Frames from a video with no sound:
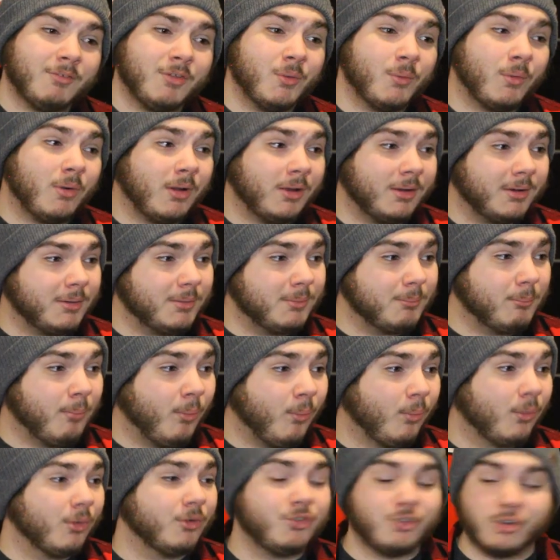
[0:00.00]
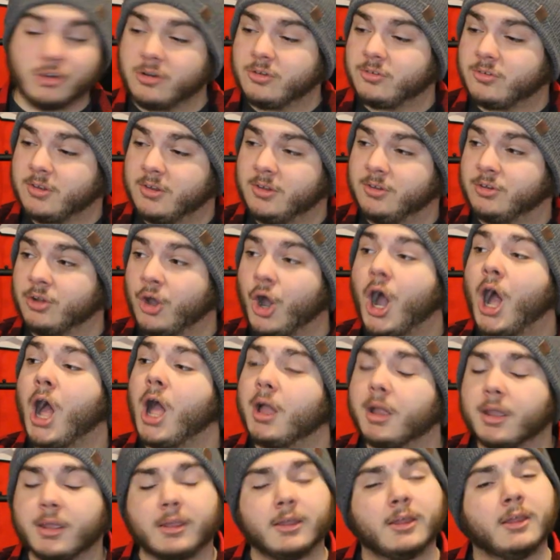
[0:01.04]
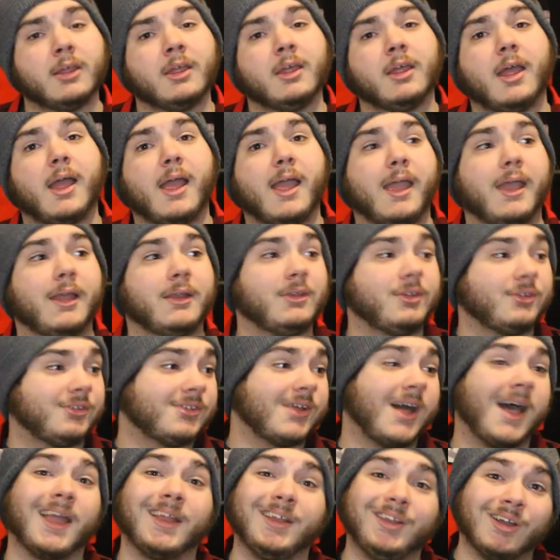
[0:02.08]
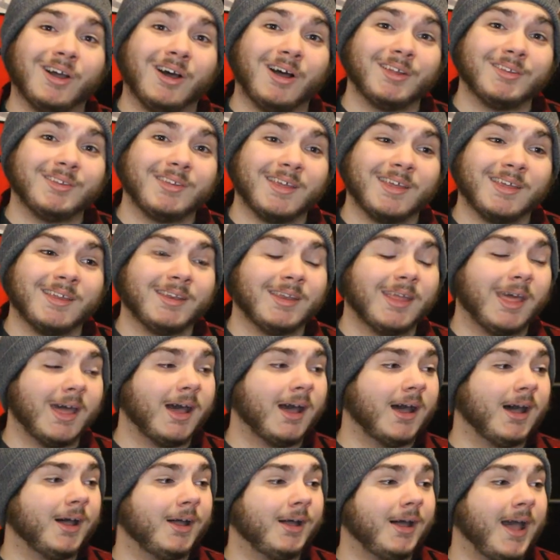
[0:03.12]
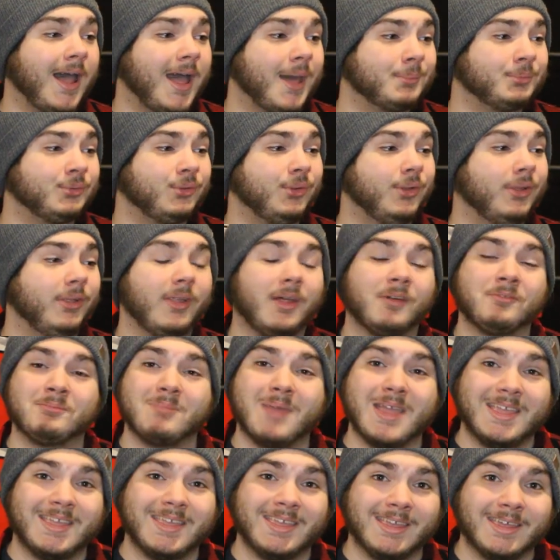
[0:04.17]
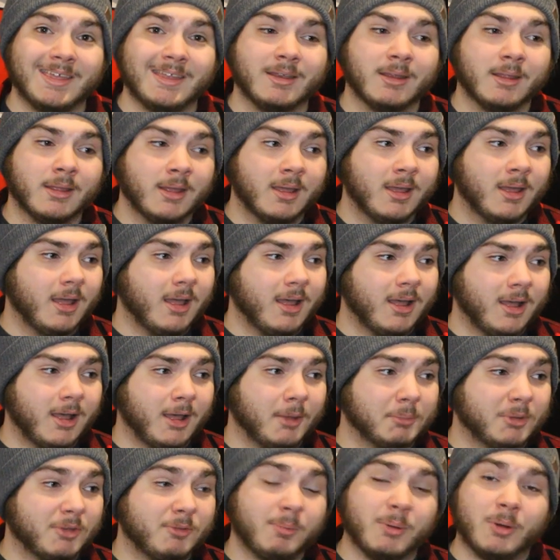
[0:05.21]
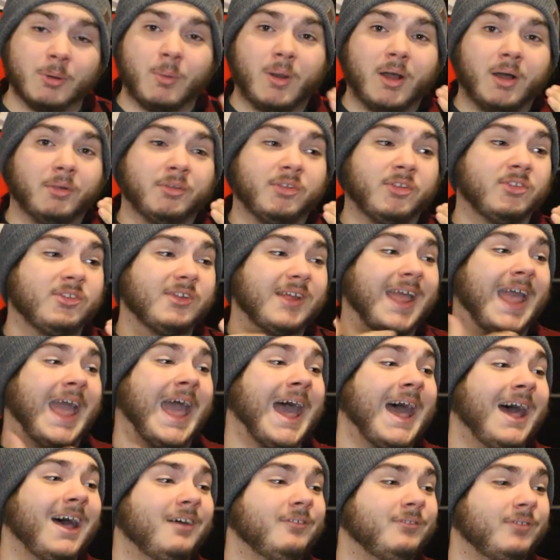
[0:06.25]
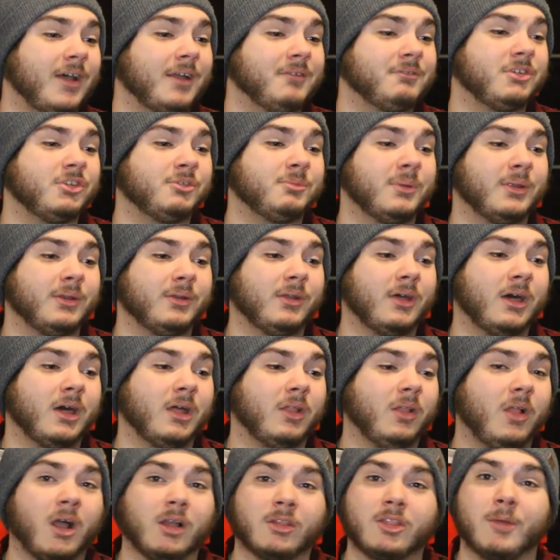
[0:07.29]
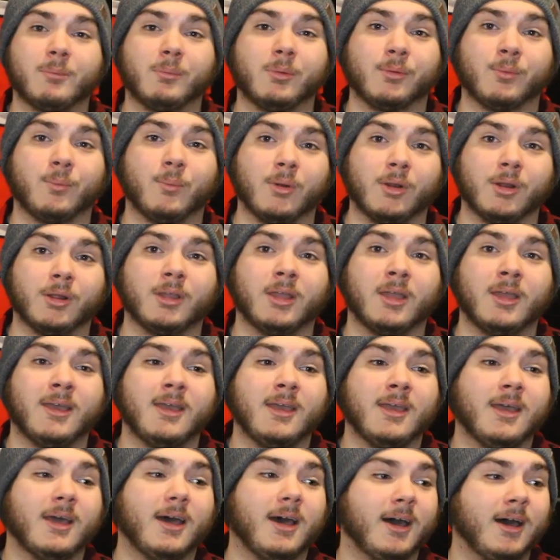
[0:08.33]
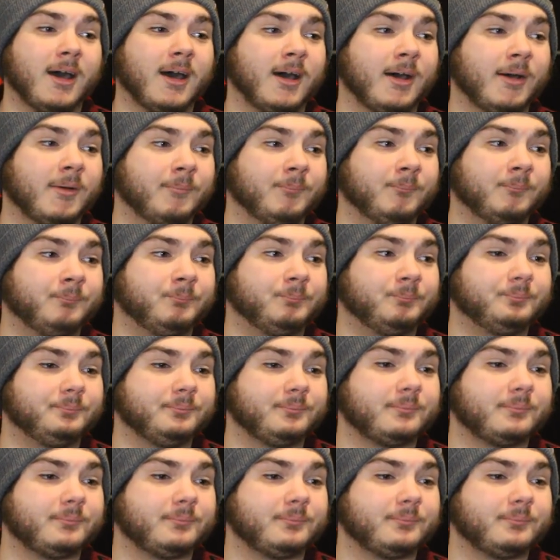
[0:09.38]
want more jersey talk and design content. I absolutely love making it. It's been a while since I have. I've just been locked up with work, and